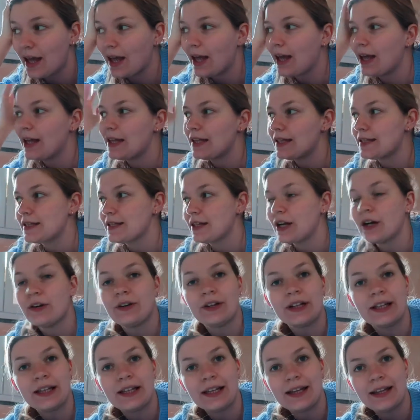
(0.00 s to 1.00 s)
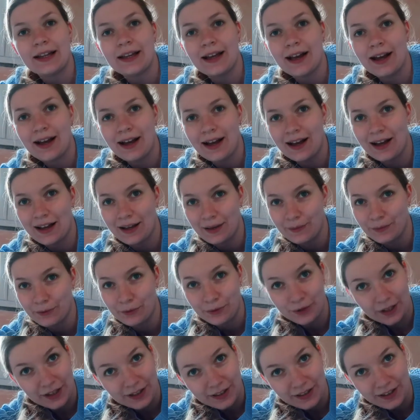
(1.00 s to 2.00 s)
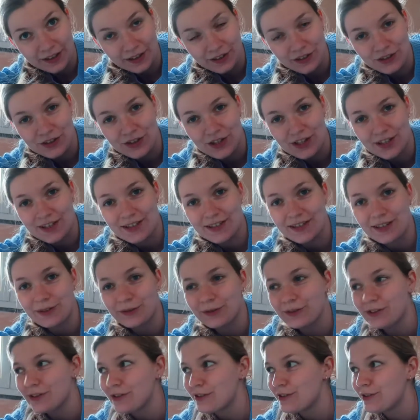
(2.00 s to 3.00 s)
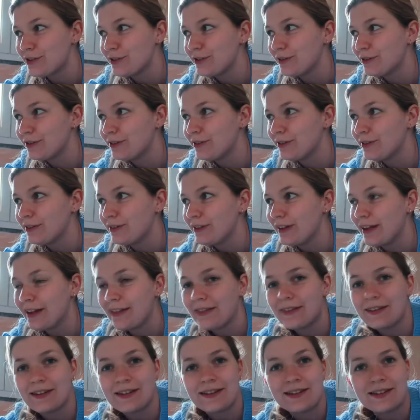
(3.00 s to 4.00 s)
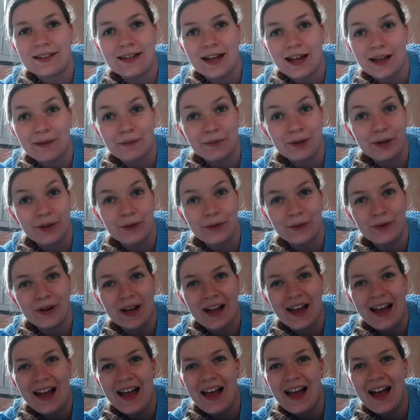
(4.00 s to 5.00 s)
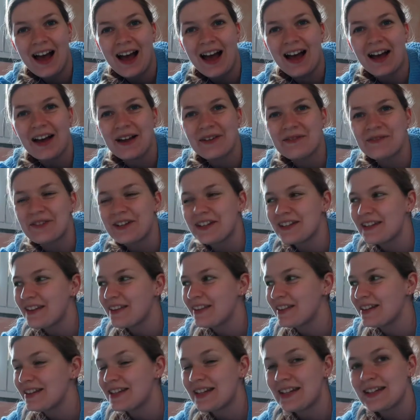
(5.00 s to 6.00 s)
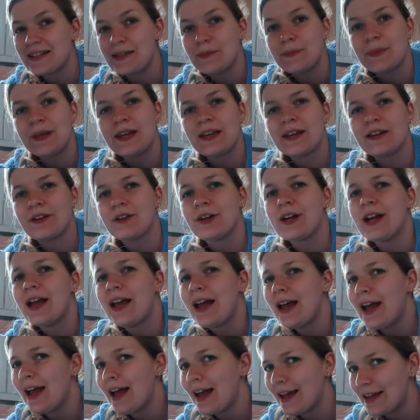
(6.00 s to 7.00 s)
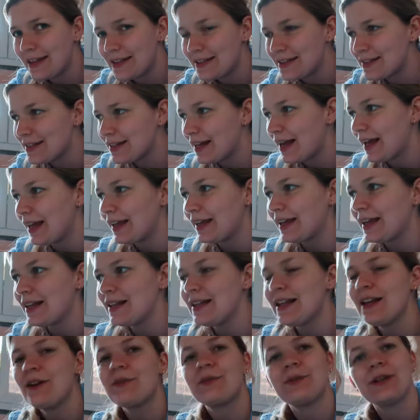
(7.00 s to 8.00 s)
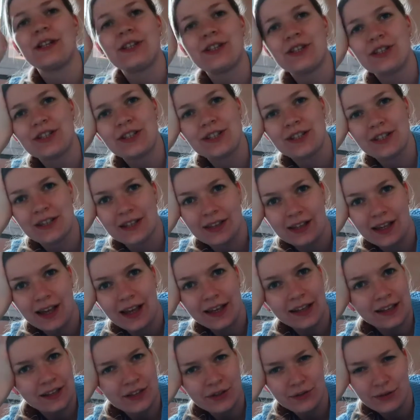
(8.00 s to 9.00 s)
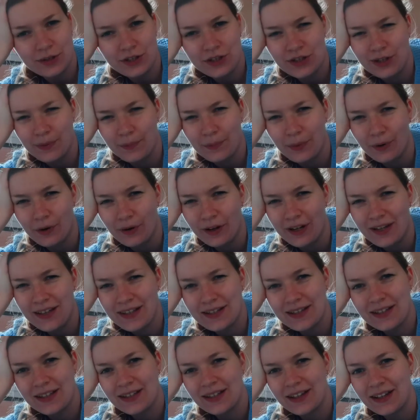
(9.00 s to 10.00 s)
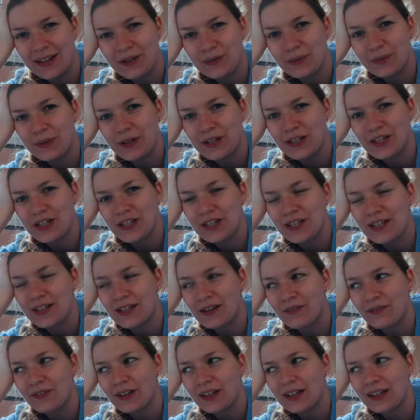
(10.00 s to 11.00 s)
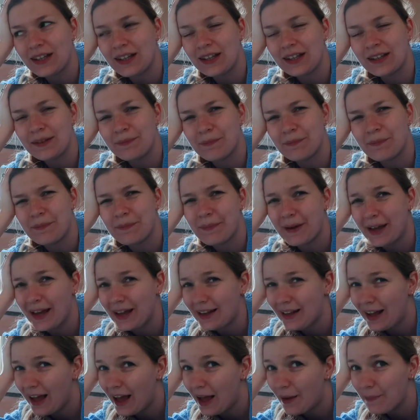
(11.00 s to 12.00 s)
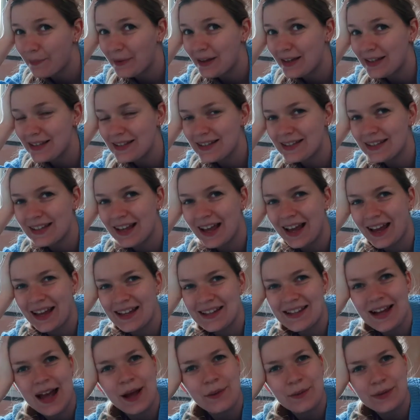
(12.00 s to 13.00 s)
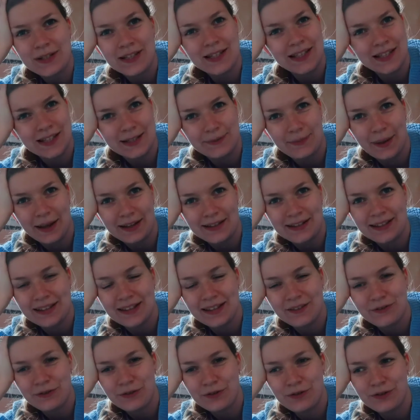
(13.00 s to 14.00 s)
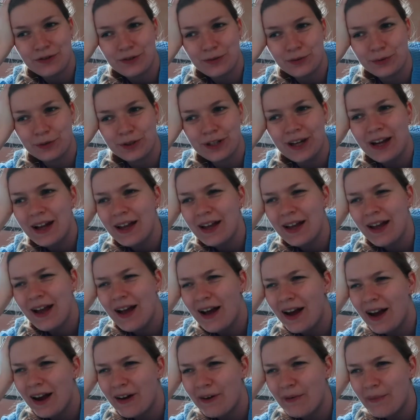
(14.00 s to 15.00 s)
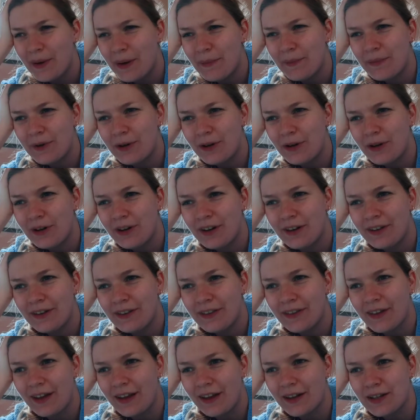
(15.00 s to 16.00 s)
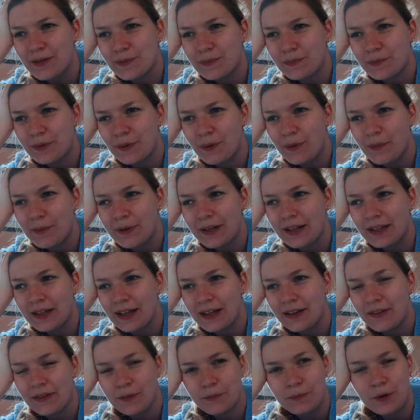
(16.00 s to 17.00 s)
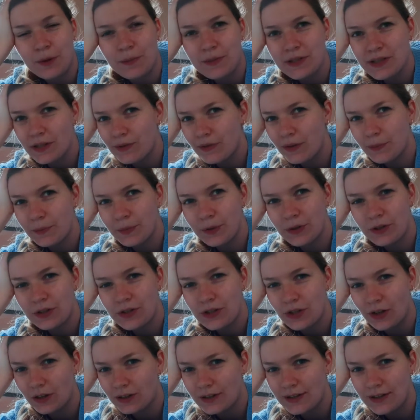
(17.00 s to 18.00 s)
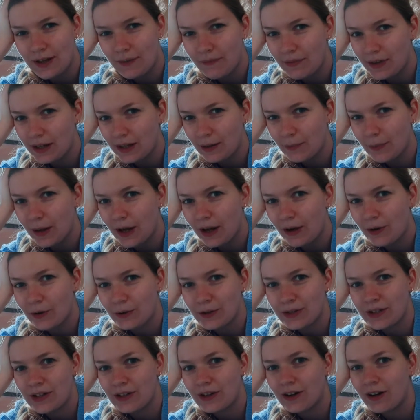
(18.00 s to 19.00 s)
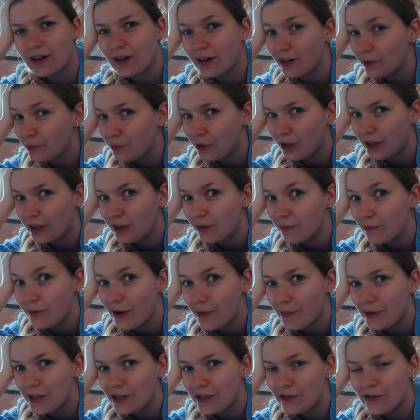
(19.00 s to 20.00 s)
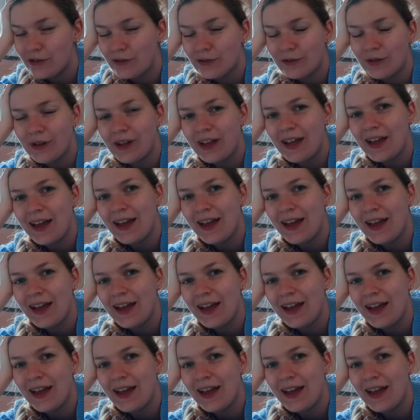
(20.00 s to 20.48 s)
and currently I'm reading just in order to let the time go. I'm reading the Daisy Picker, and I kinda reached the point at which something bad happens, and I wasn't expecting it for sure. I remember that probably like the premise of the book told something about a heartbreaking moment too,